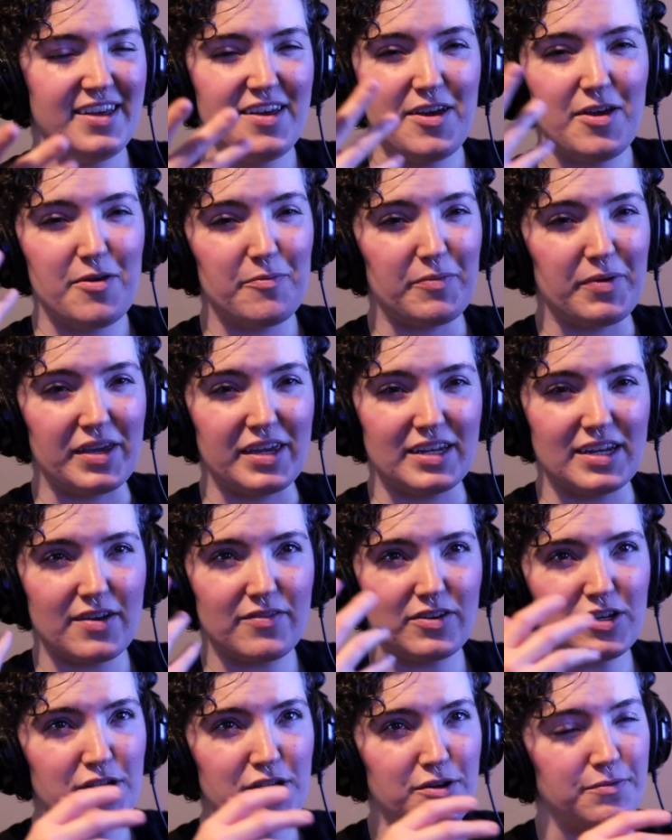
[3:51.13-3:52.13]
But you
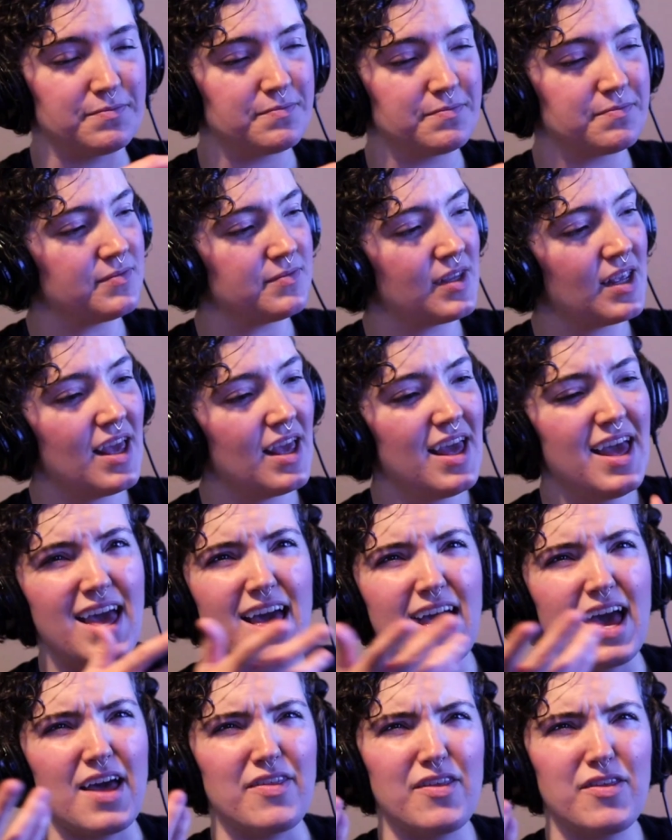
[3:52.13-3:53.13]
never know.
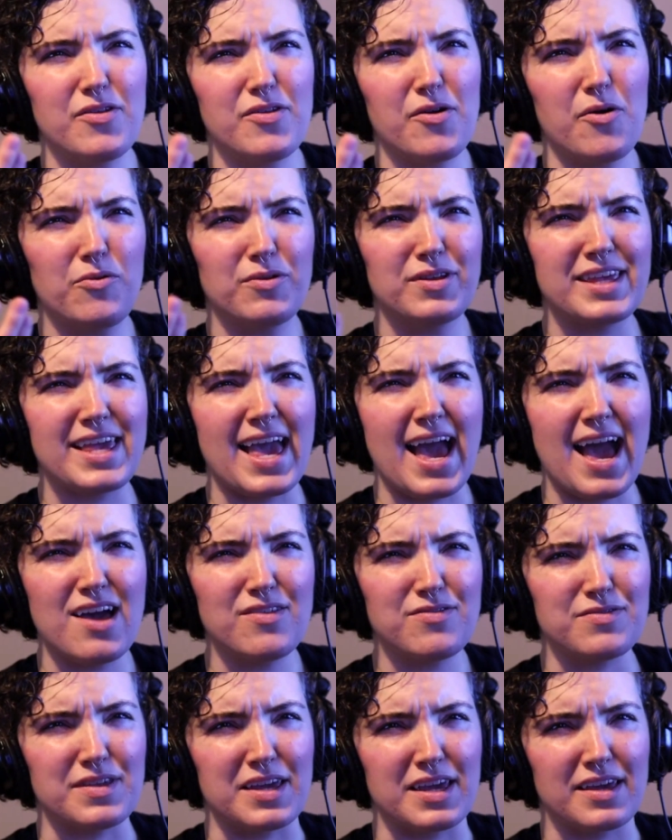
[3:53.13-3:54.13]
And then the whole
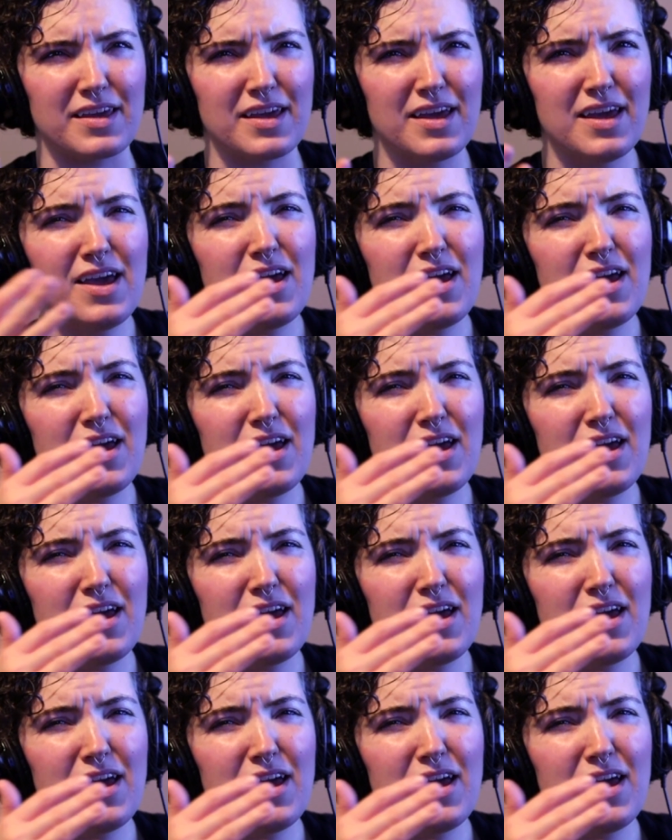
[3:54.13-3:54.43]
cat thing,